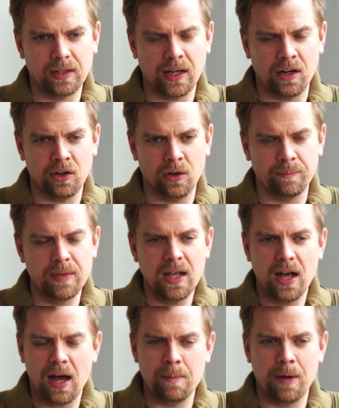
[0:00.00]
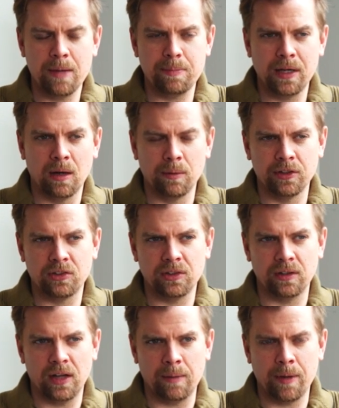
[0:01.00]
Yeah, I don't know. I might be able
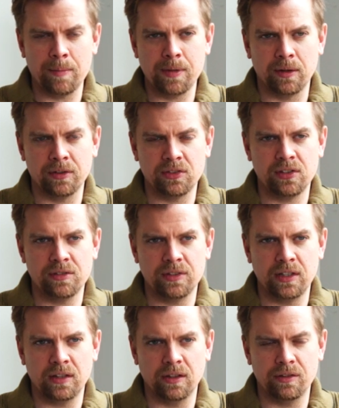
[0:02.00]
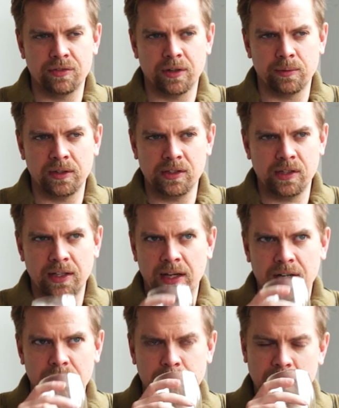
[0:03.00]
to see vanilla if I really dig
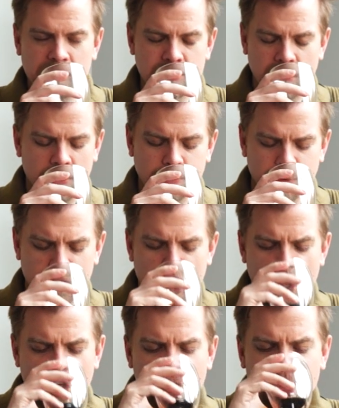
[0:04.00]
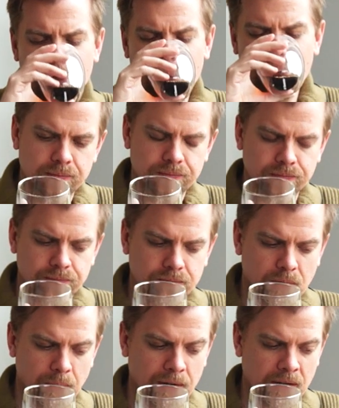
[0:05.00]
at it, but it's a hard one.
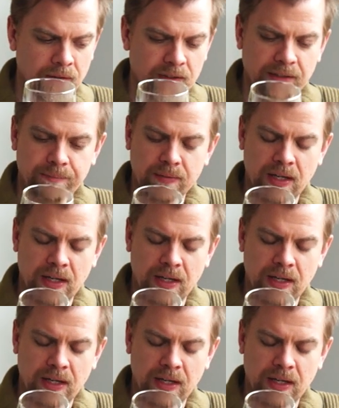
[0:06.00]
Quite lovely.